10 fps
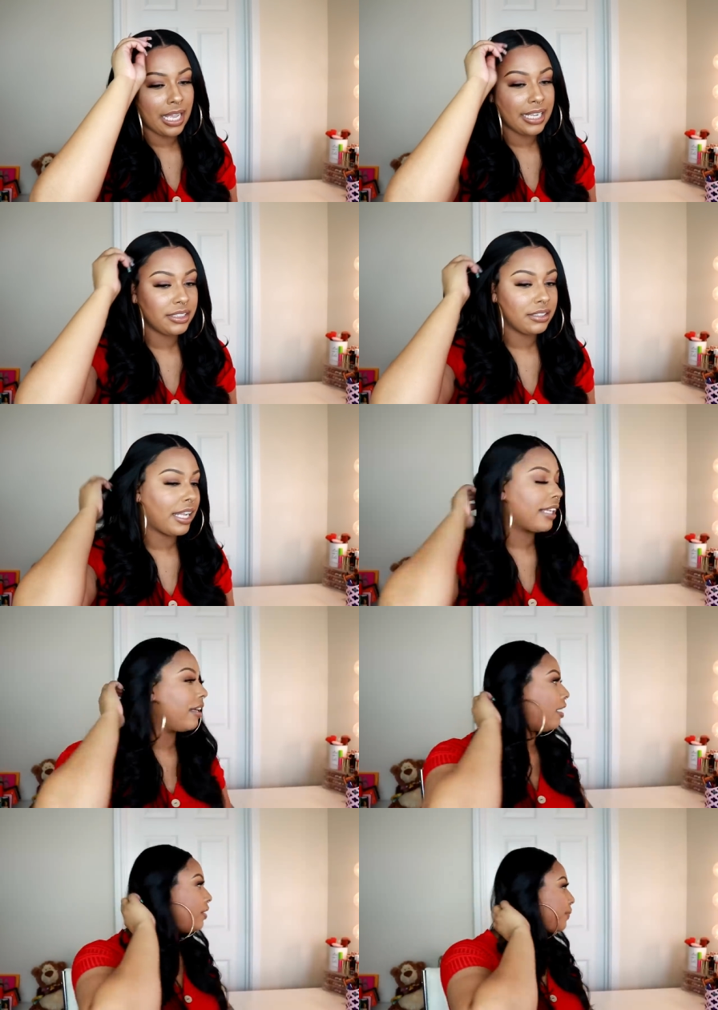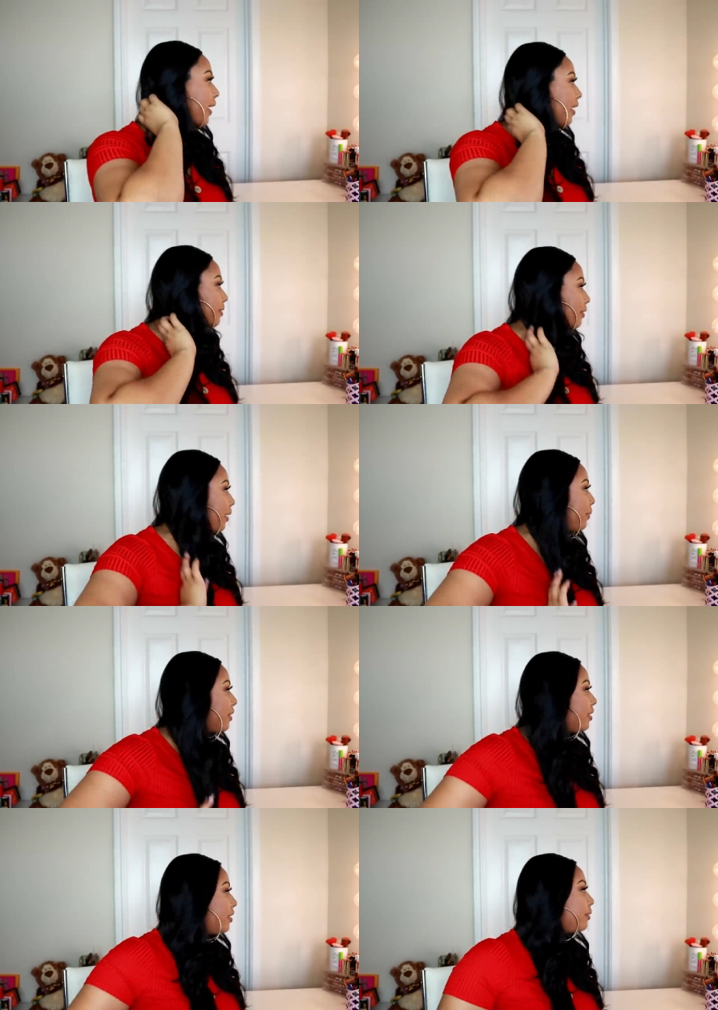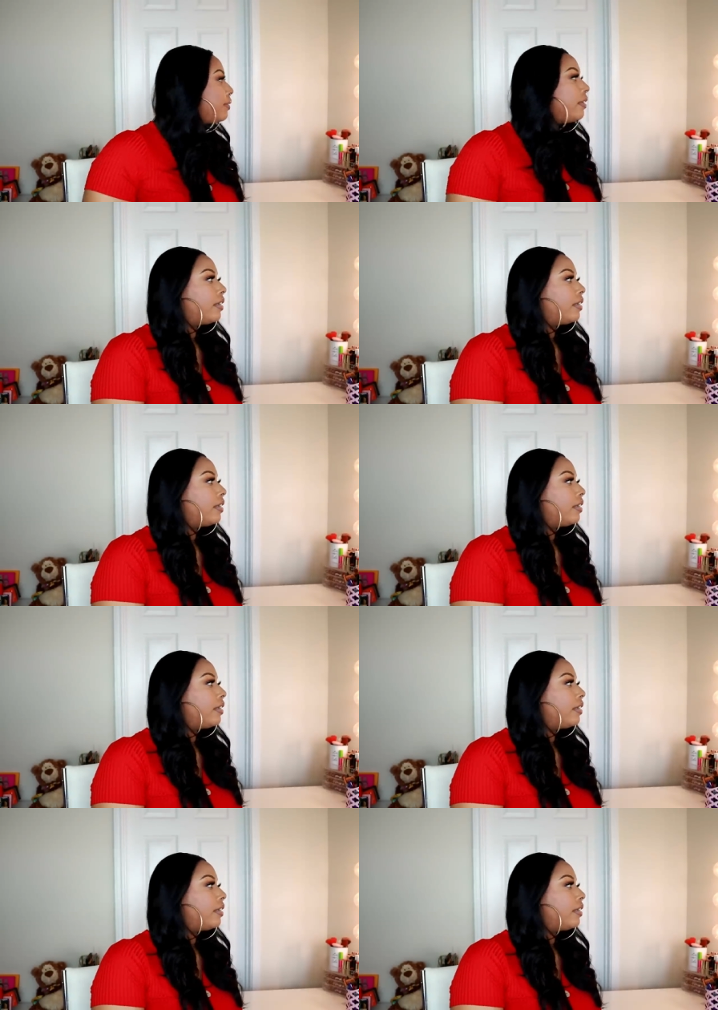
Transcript: just like it all around. I really do.